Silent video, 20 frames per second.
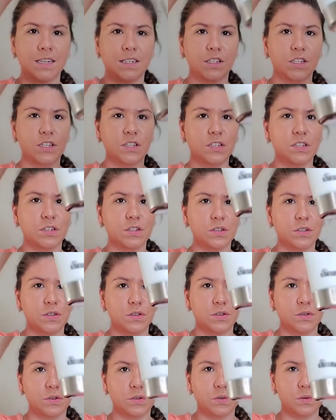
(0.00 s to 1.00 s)

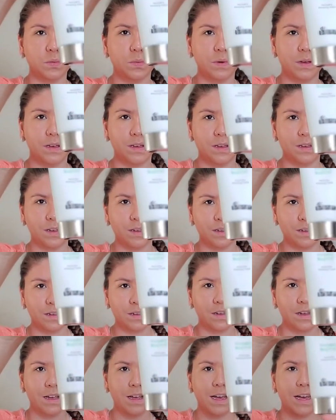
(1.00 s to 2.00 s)
tube.
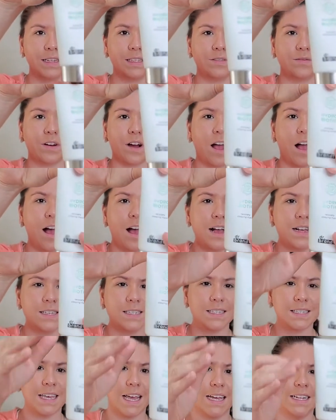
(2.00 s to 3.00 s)
It's for all
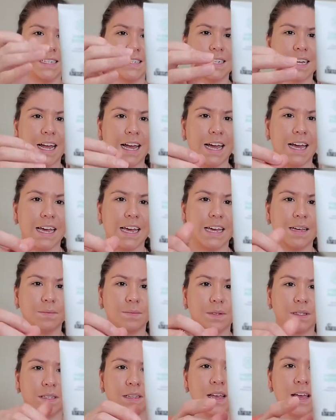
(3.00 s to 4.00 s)
skin
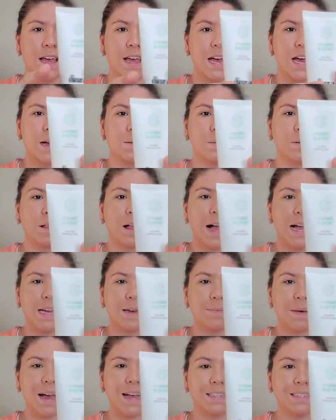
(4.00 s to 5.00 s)
types. Apply
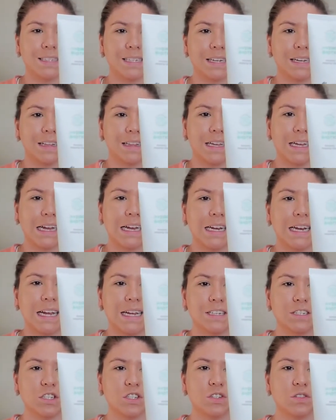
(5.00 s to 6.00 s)
mask to clean
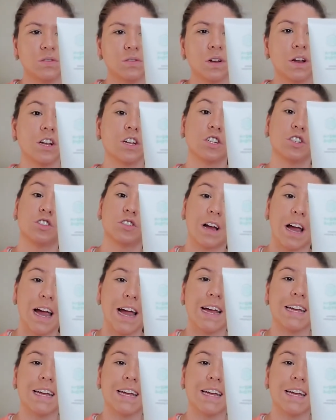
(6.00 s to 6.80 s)
and dry